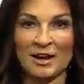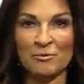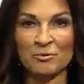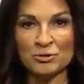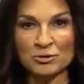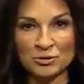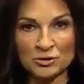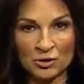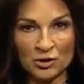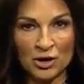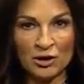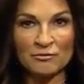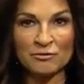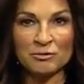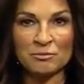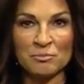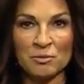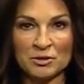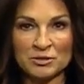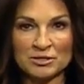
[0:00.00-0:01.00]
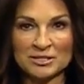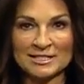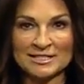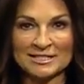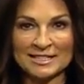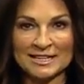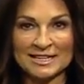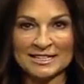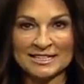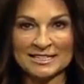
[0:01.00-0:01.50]
And we'll start off with mostly
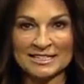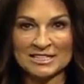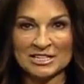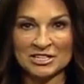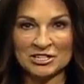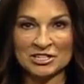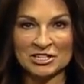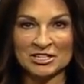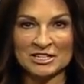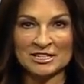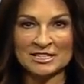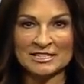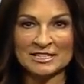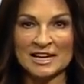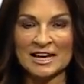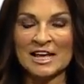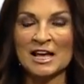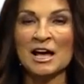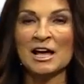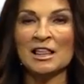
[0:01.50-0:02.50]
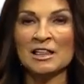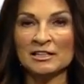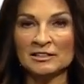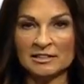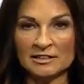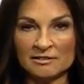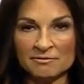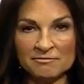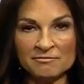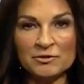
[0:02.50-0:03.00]
sunny conditions, and
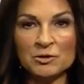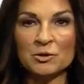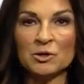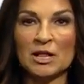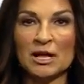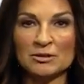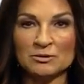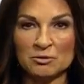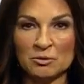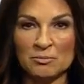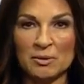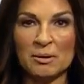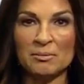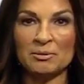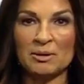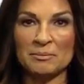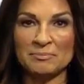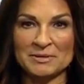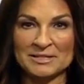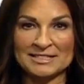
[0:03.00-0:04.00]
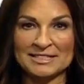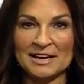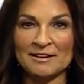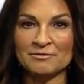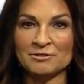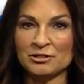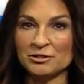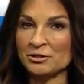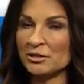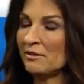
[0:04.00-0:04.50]
the few clouds will bubble up this
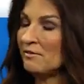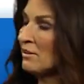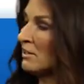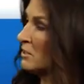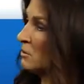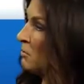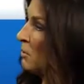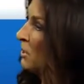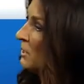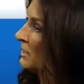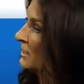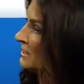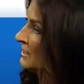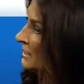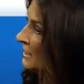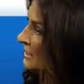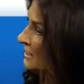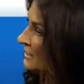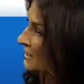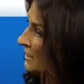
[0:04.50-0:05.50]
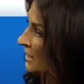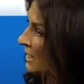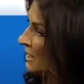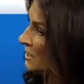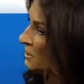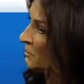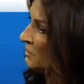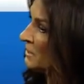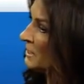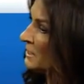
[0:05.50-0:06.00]
afternoon, giving us partly sunny
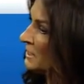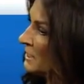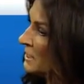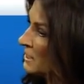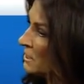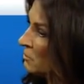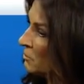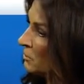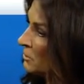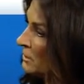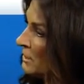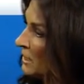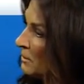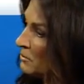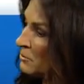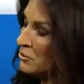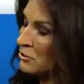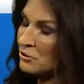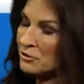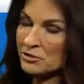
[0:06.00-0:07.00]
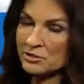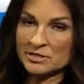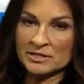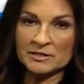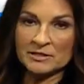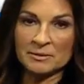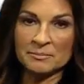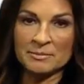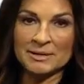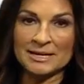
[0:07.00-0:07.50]
skies, but seasonable temperatures in
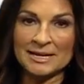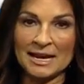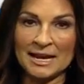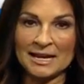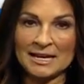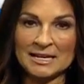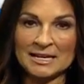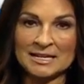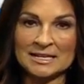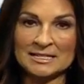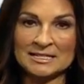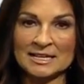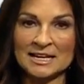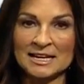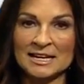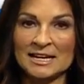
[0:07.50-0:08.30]
the mid 80s.